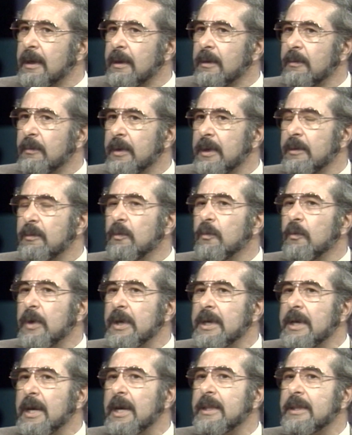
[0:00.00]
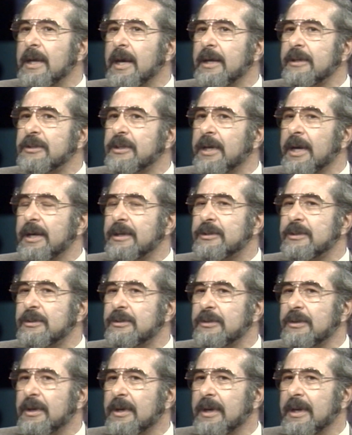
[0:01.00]
we need the education,
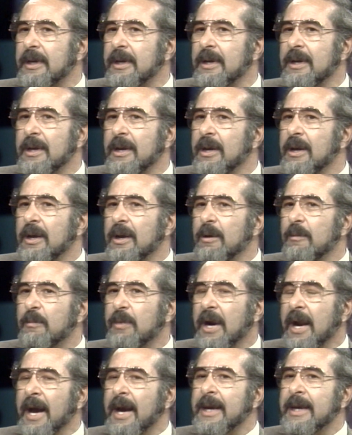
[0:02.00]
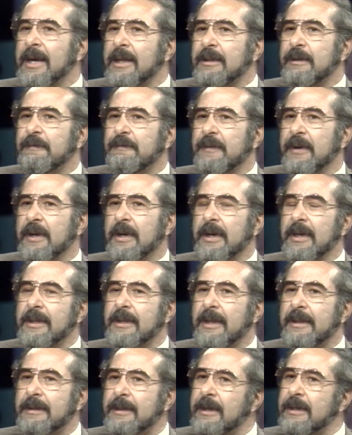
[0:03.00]
certainly, but I get the feeling
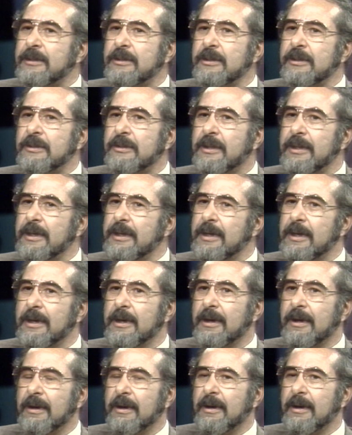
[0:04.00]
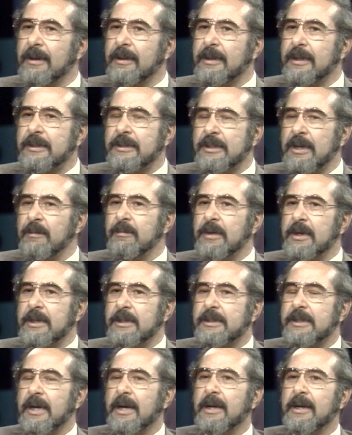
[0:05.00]
that this is the year that somebody
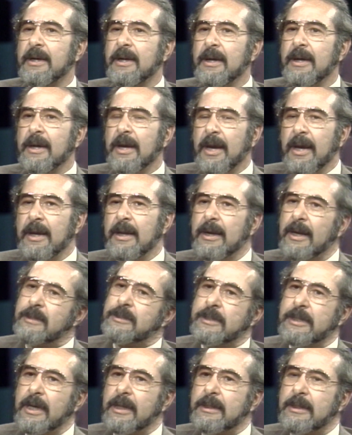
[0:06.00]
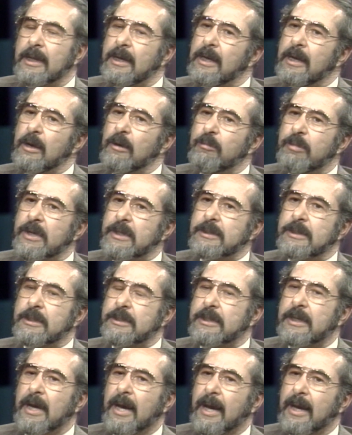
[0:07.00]
said, hey, let's get the little
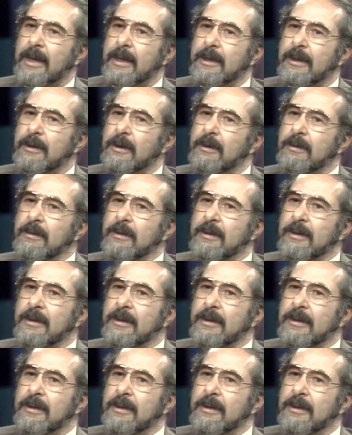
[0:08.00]
business guy, you know?